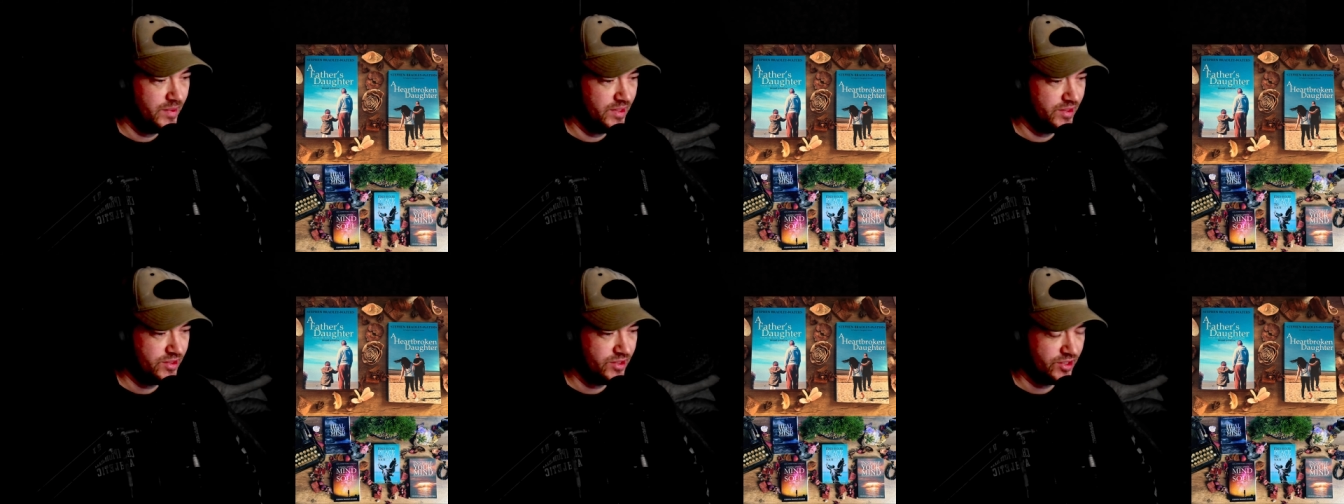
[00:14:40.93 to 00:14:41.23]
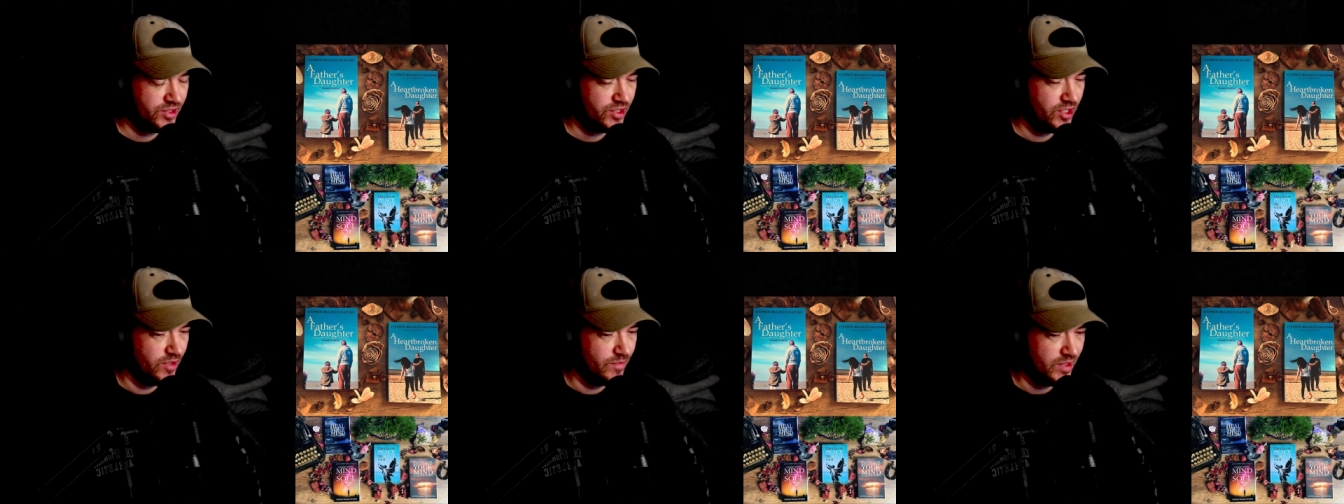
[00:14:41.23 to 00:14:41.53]
But
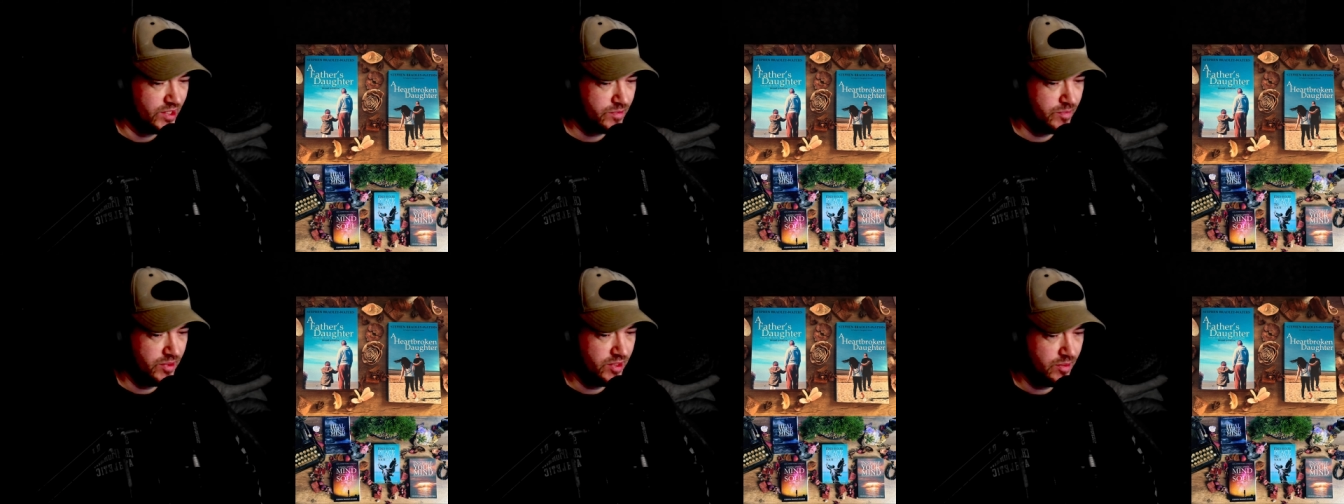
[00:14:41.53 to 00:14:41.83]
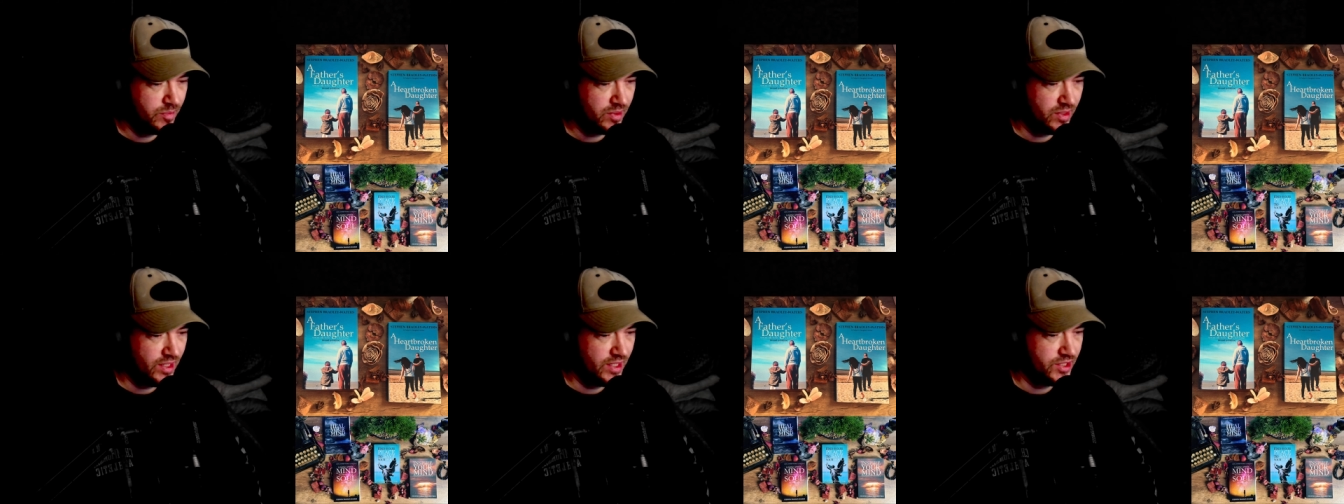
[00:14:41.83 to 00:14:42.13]
there's just so much
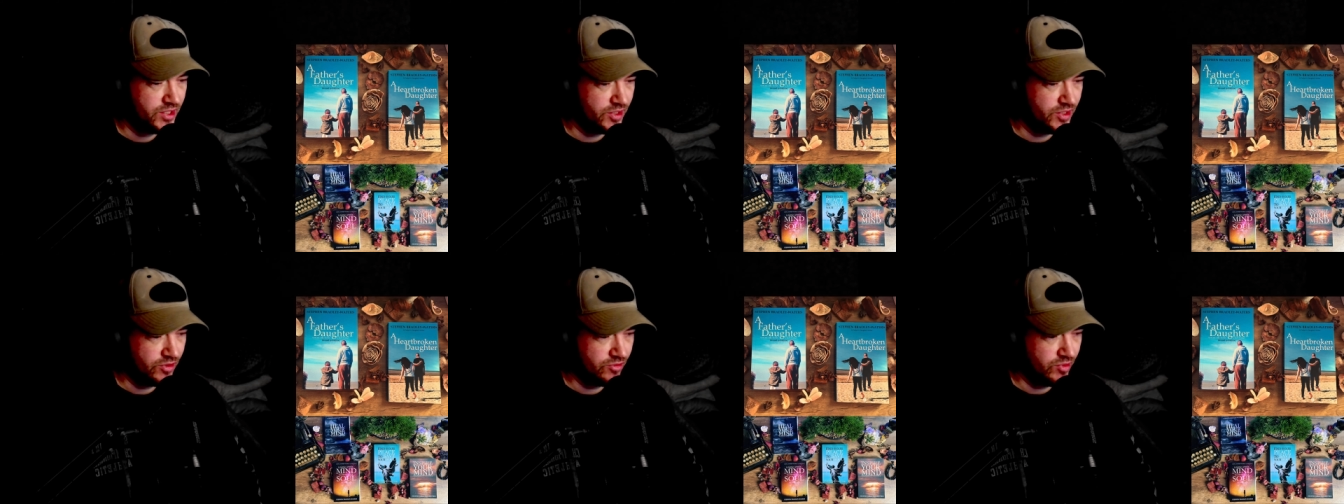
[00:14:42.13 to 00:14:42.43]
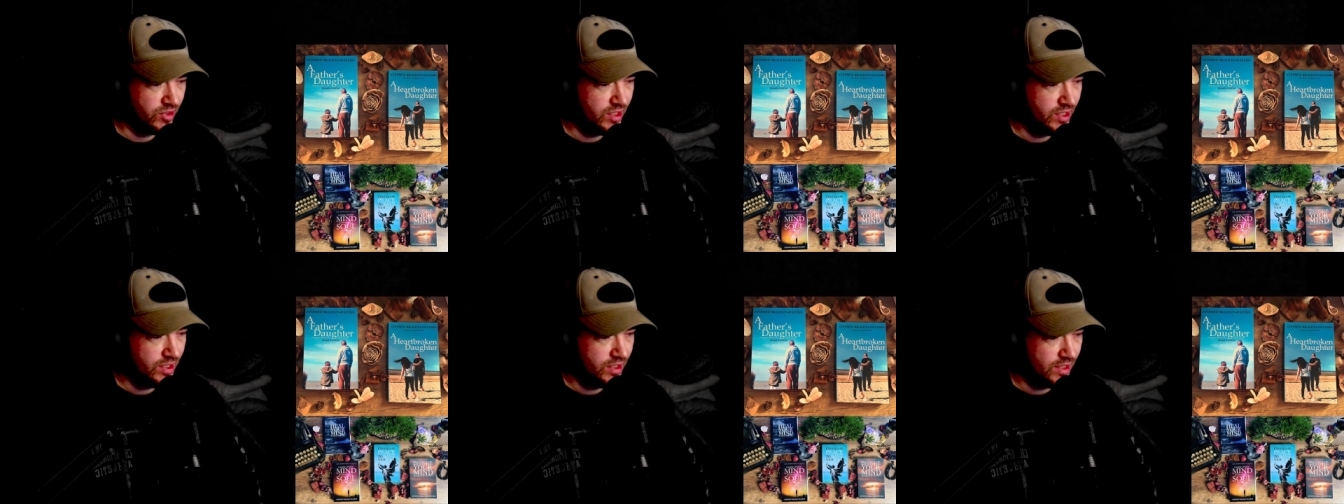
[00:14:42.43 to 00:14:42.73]
manipulation,
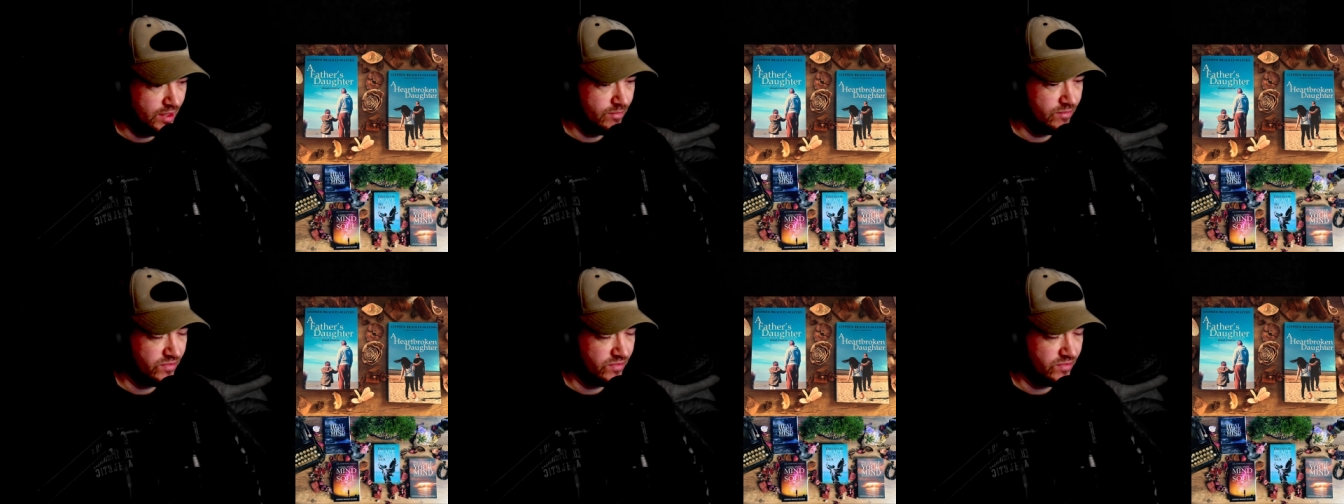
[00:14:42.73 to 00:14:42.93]
greed,